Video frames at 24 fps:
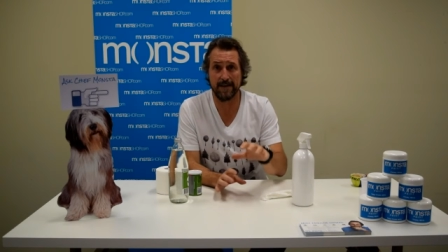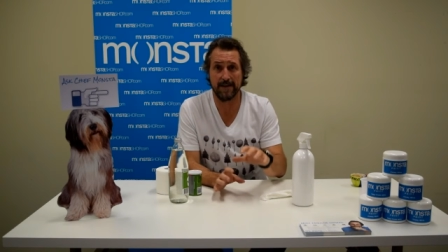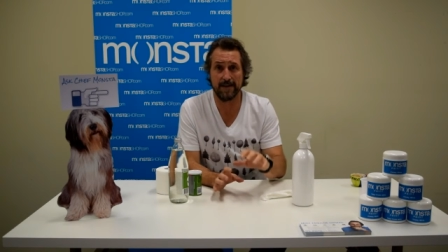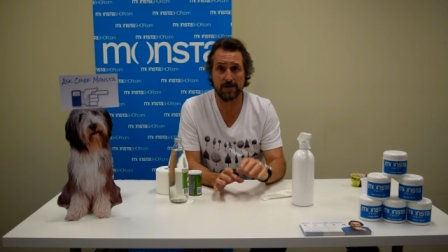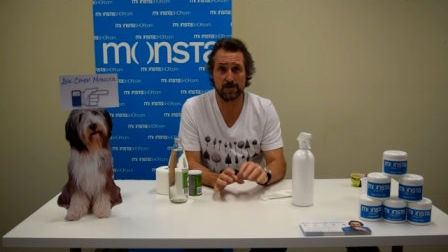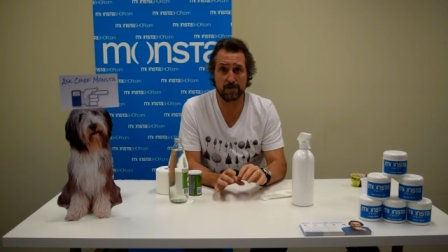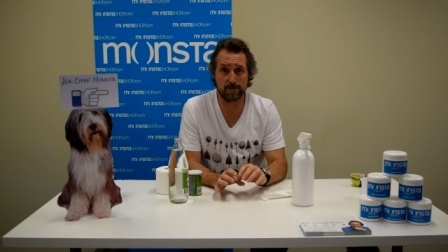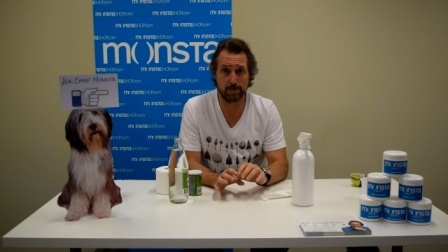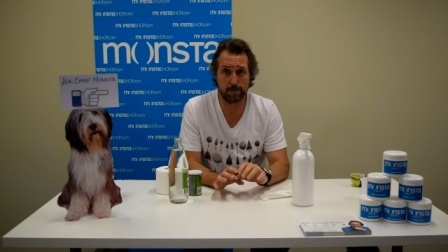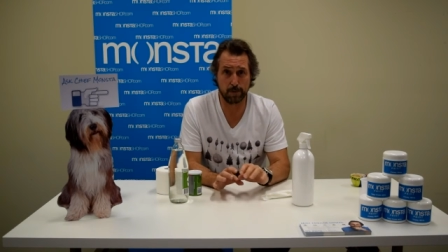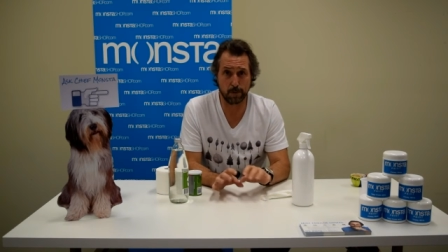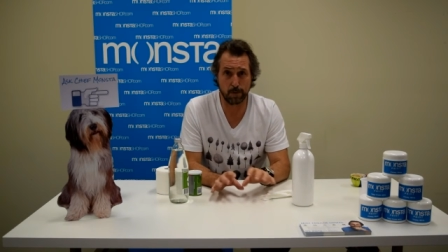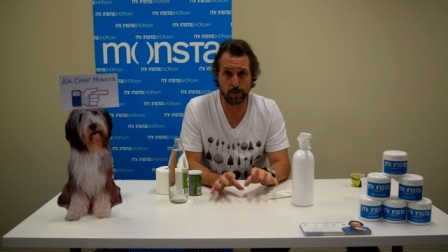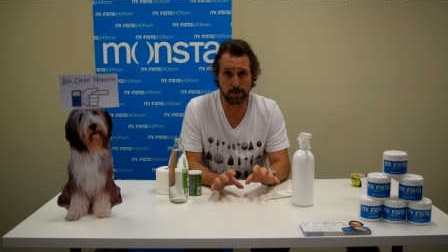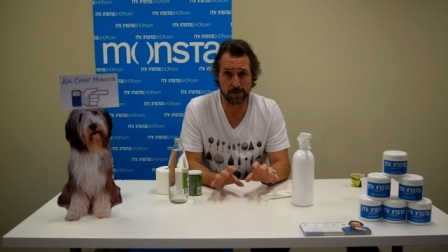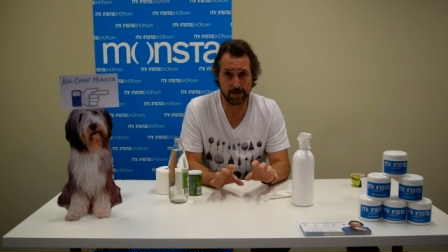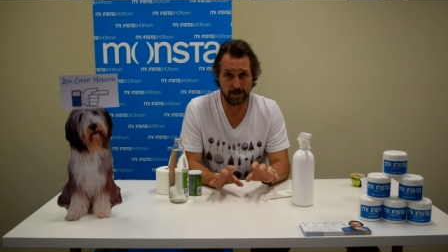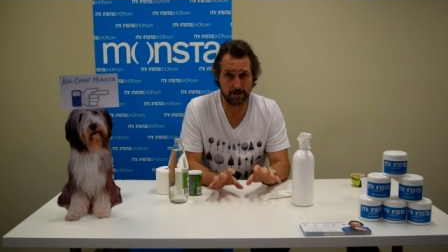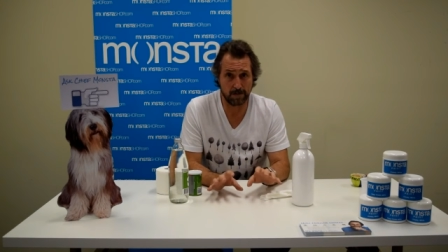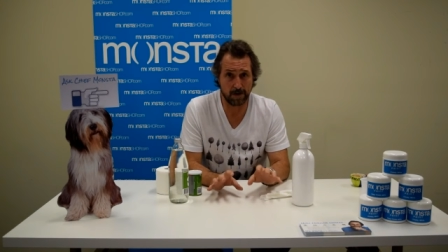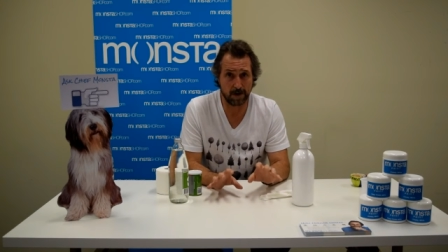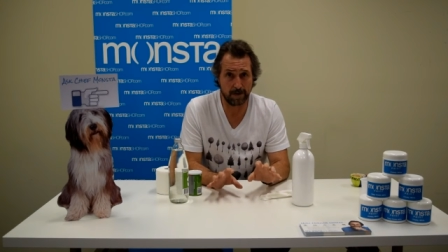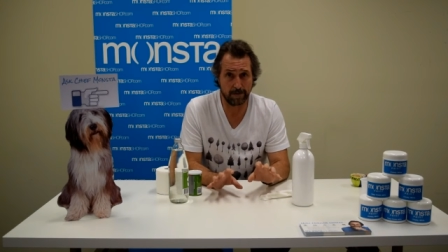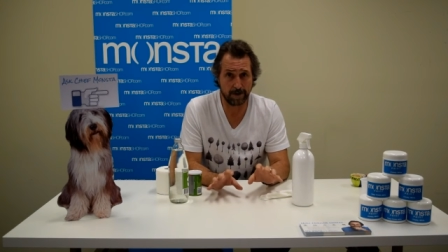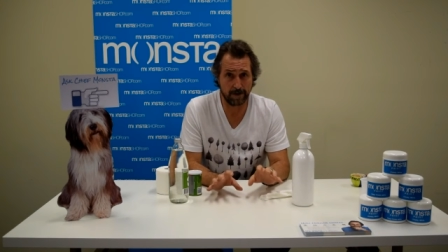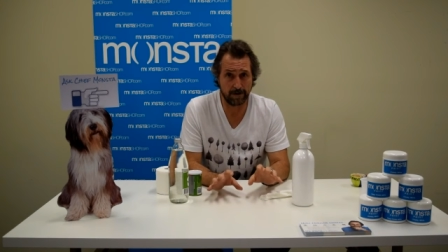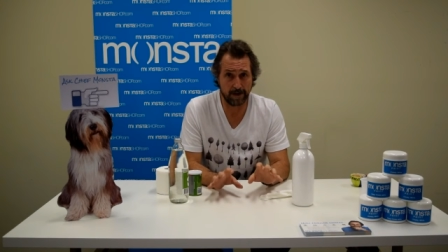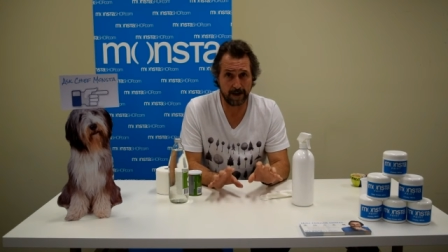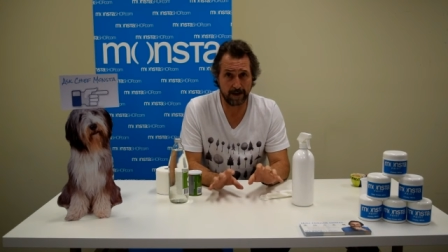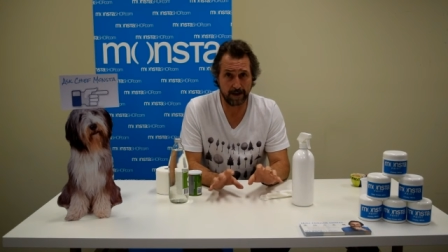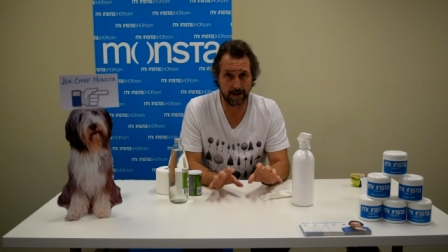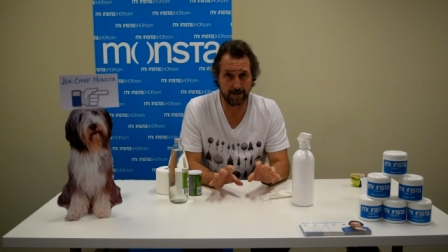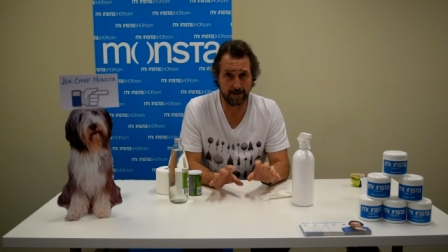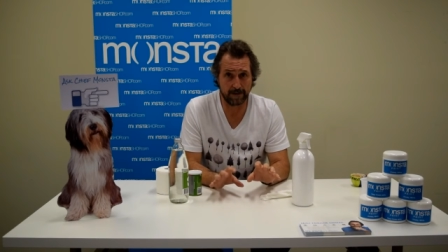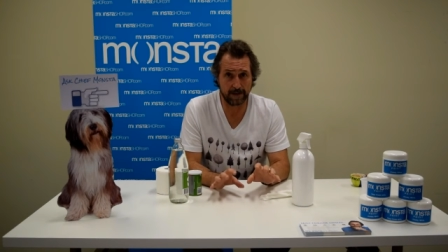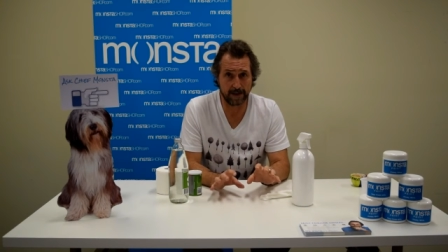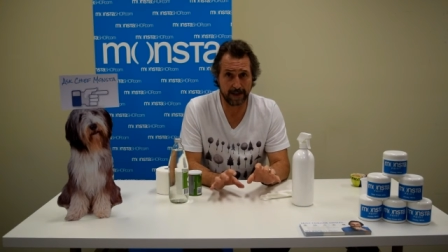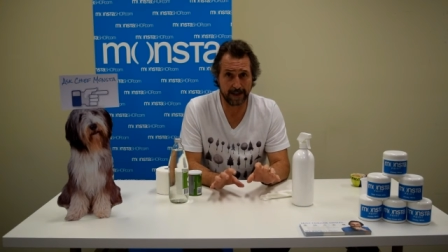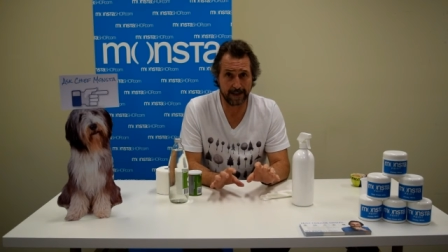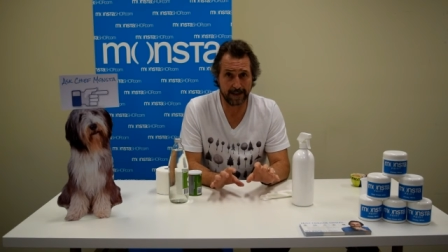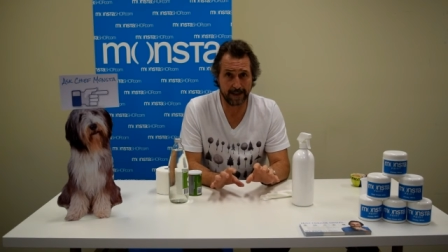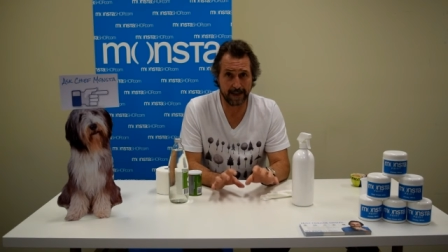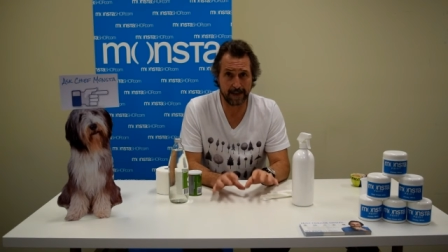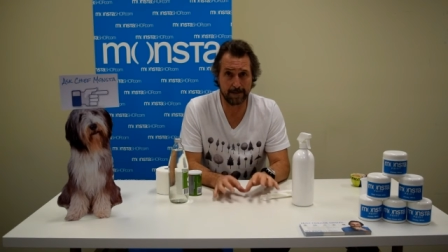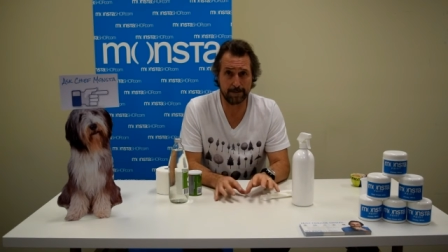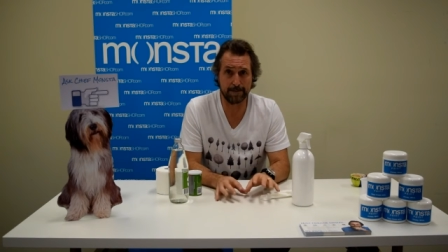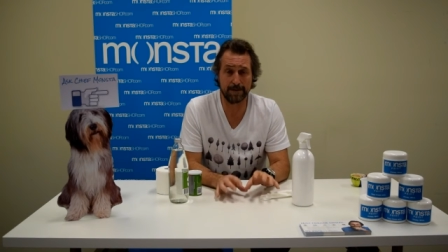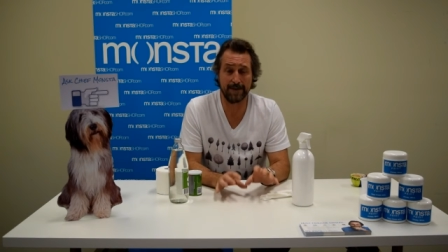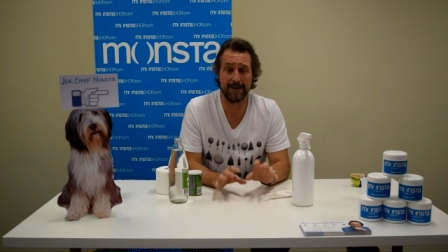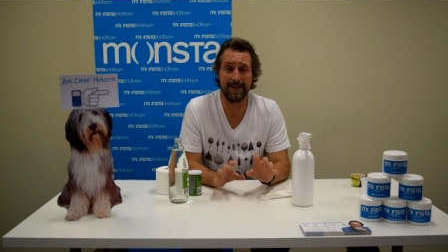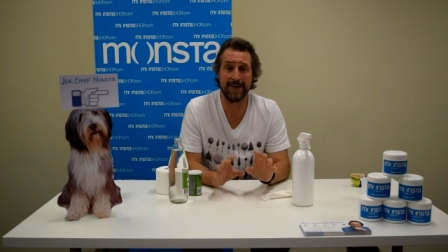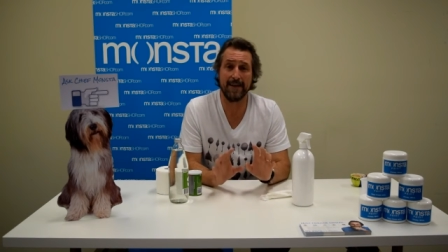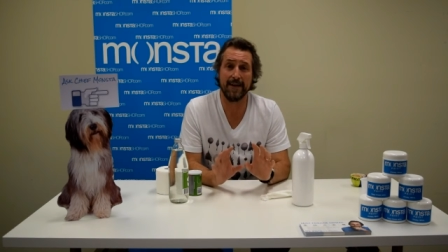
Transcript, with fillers: spores that might be around that you've cleaned up.